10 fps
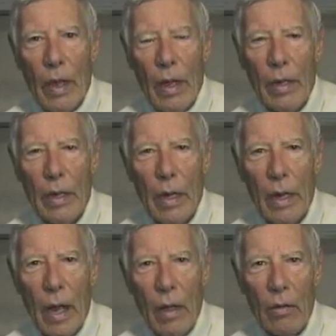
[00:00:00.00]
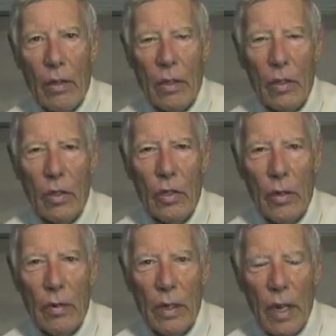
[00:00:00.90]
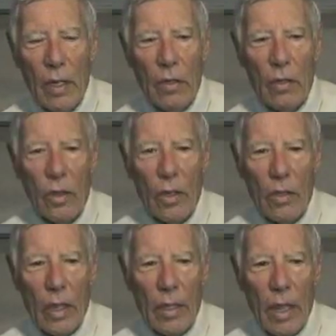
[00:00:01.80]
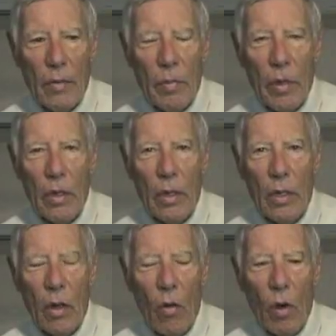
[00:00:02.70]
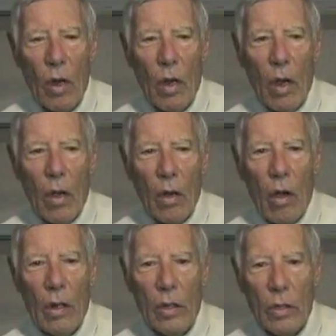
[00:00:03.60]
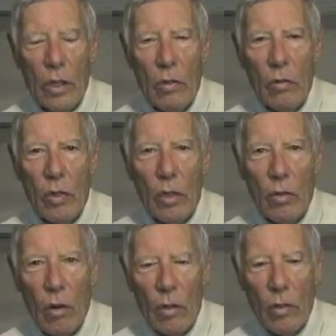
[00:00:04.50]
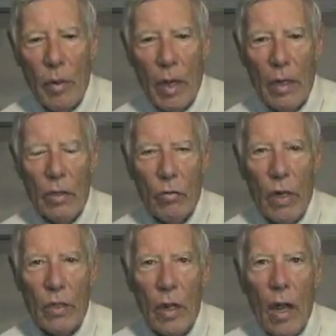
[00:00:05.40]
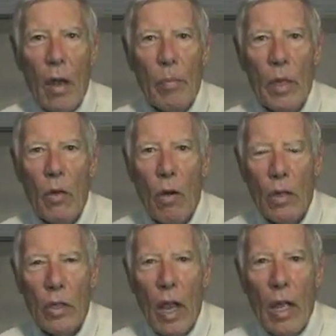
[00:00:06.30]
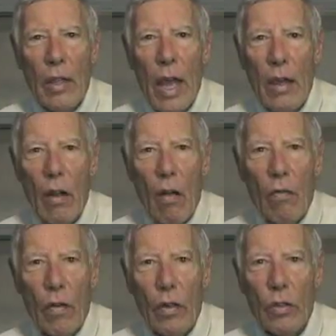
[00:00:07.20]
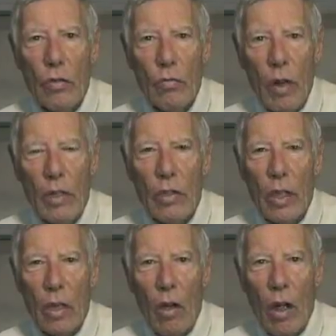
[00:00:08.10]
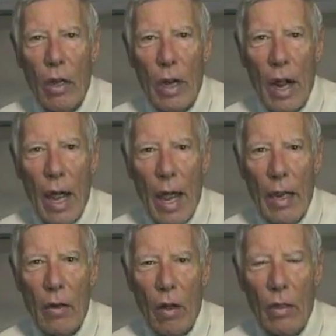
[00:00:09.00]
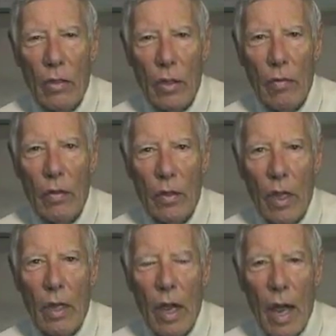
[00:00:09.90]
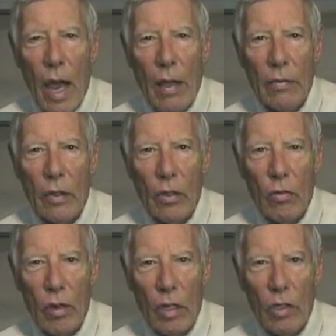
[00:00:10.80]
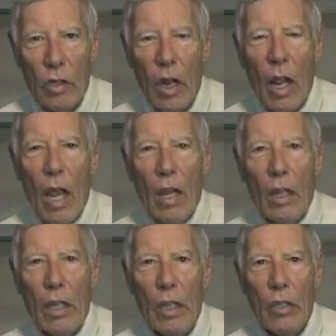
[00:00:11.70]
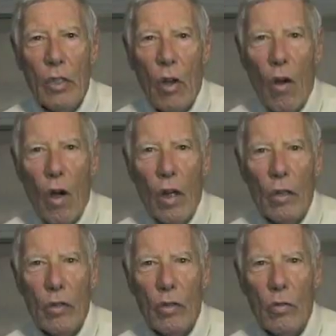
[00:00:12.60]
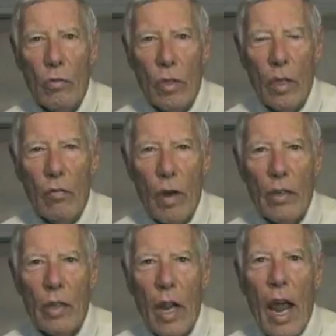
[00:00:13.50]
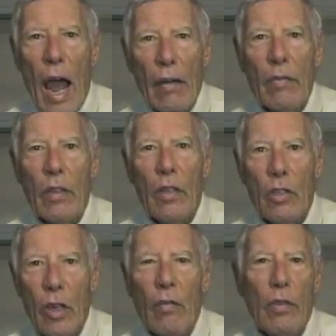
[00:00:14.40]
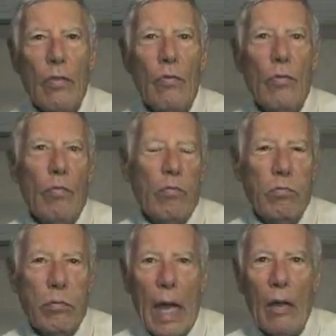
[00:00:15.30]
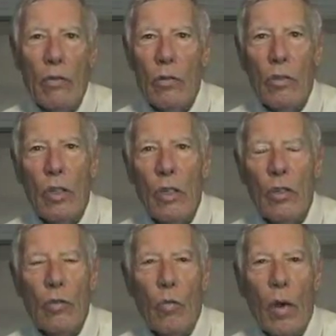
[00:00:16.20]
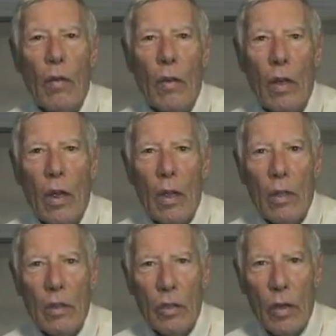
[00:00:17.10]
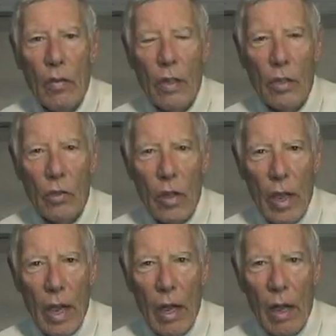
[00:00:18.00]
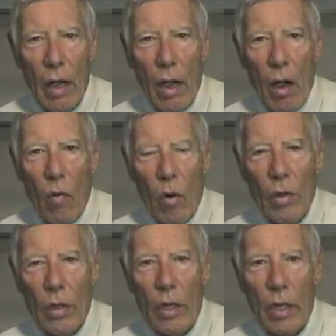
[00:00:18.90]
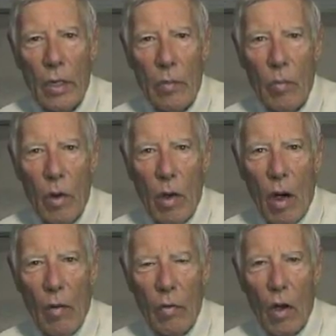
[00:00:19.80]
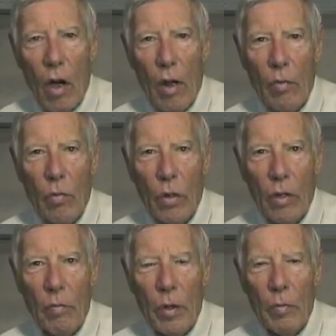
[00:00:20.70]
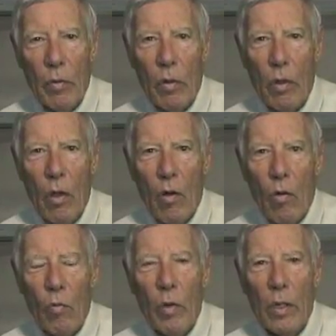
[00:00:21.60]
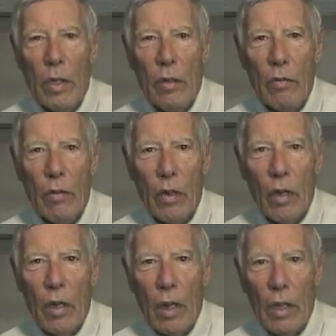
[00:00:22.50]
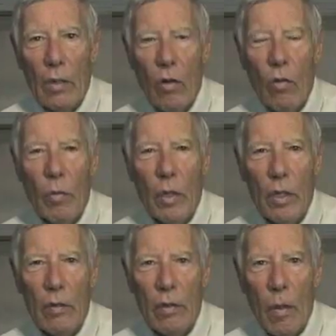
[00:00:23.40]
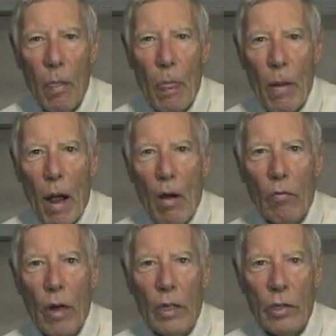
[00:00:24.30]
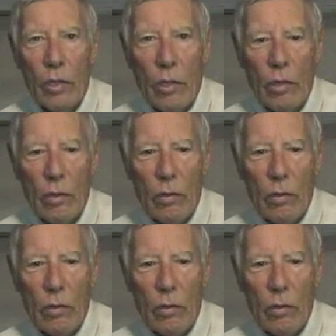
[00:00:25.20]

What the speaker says: and how the 7 days and things like that appeared in Noah. God continuously talks about his rest because that first rest that God had on the seventh day after the creation leads on to the rest after the 7,000 years or whatever the seven is there, when the kingdom of God will give people who believe, like Noah believed, a rest.